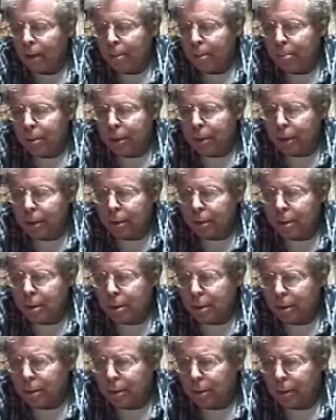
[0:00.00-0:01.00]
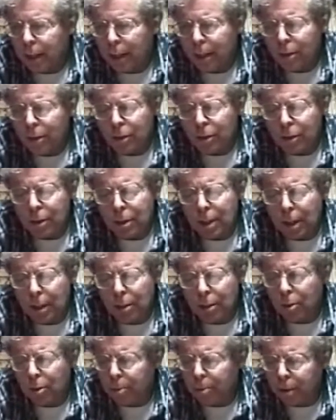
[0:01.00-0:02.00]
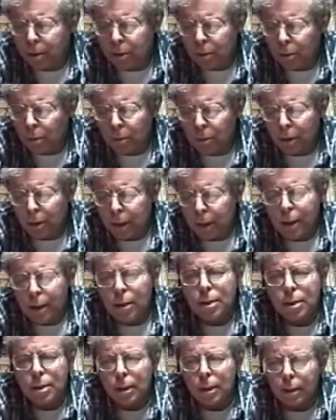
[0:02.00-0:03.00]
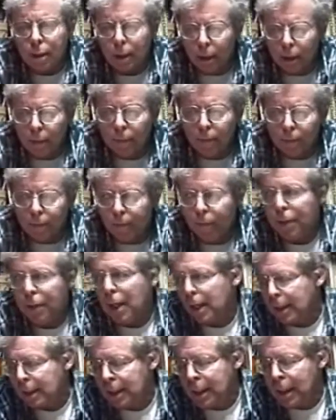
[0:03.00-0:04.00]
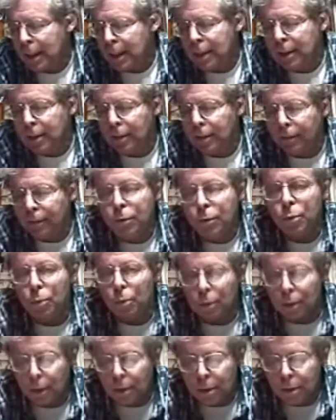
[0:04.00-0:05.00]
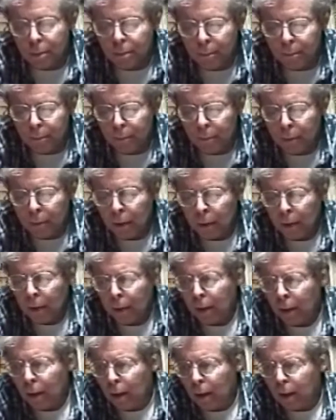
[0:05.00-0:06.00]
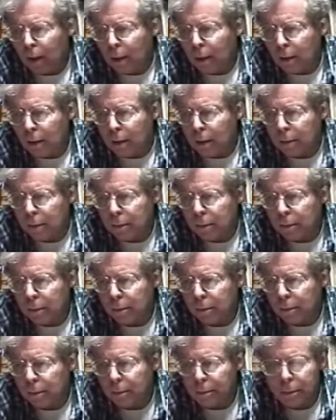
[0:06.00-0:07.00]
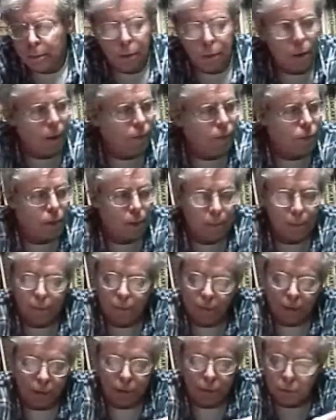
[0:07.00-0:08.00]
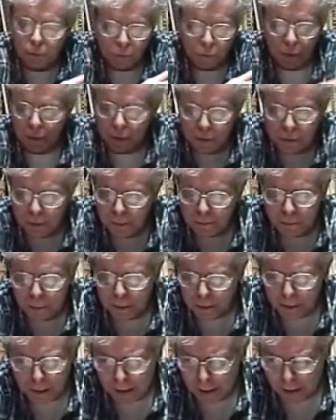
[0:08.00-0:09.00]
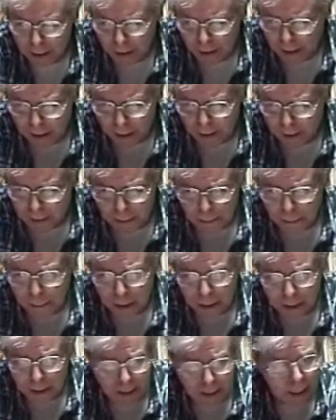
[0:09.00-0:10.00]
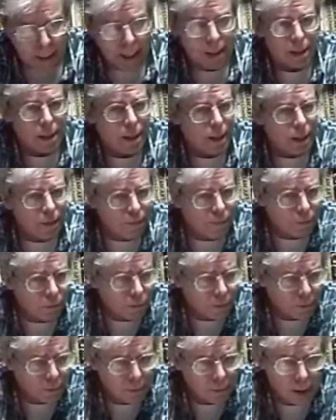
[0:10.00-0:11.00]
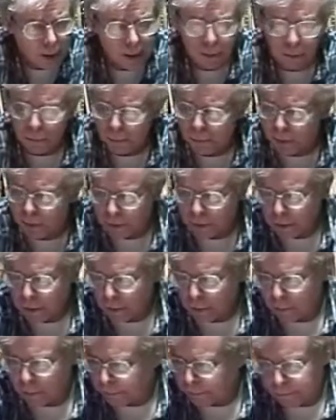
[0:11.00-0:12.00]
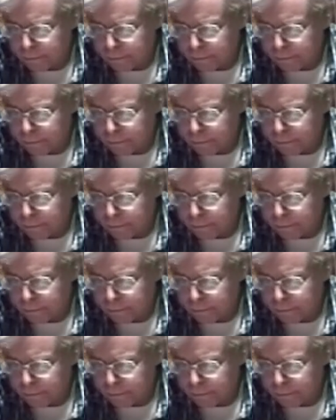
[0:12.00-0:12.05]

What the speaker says: Because Asians tend to be totally innocent of that kind of dualism. You have some of it in your tradition, but body as evil, I don't think so.